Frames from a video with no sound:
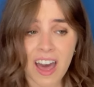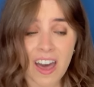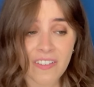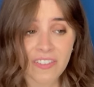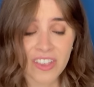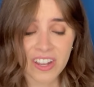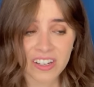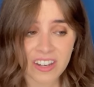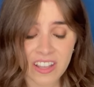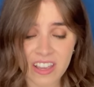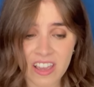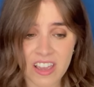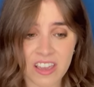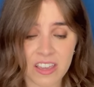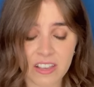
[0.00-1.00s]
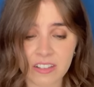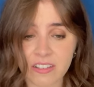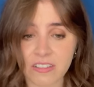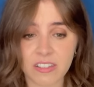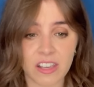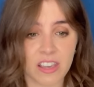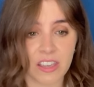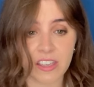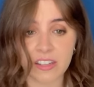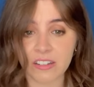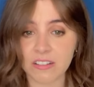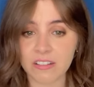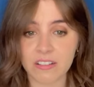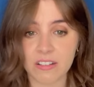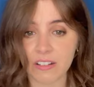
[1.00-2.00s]
Heaven is
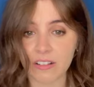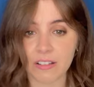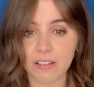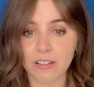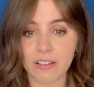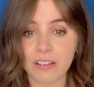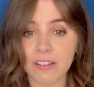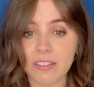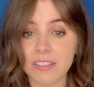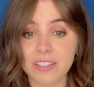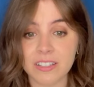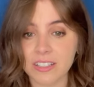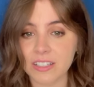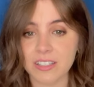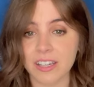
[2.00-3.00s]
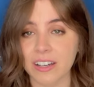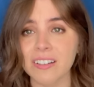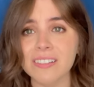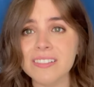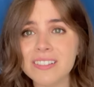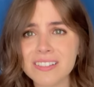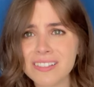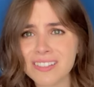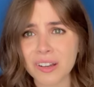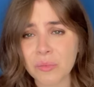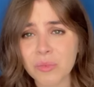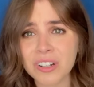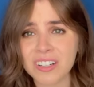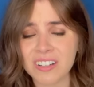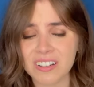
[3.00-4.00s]
in the details.
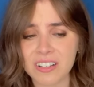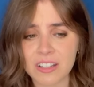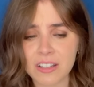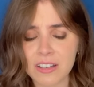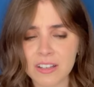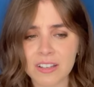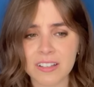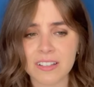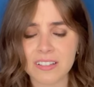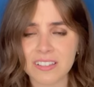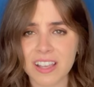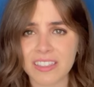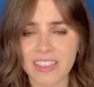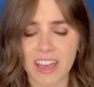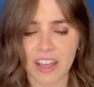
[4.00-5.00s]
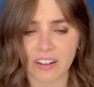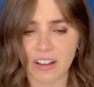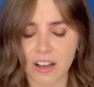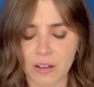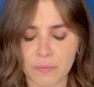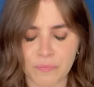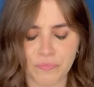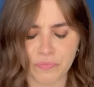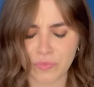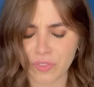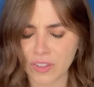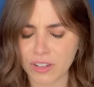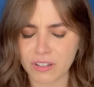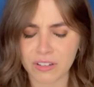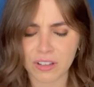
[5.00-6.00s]
Someone said that. Um,
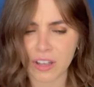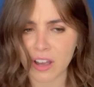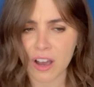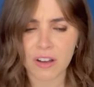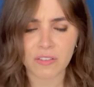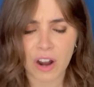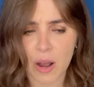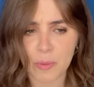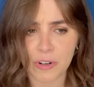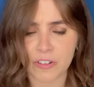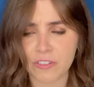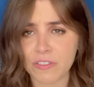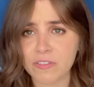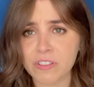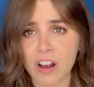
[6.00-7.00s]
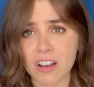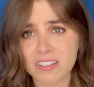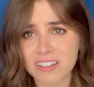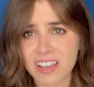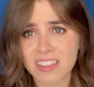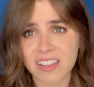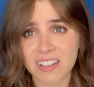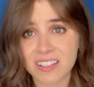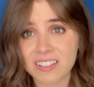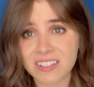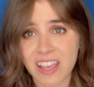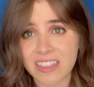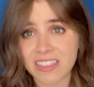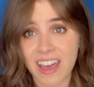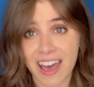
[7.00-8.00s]
Robert Frost, I think,
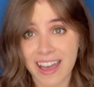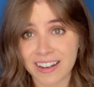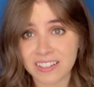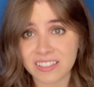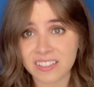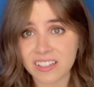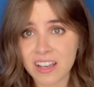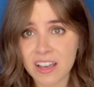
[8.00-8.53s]
said that.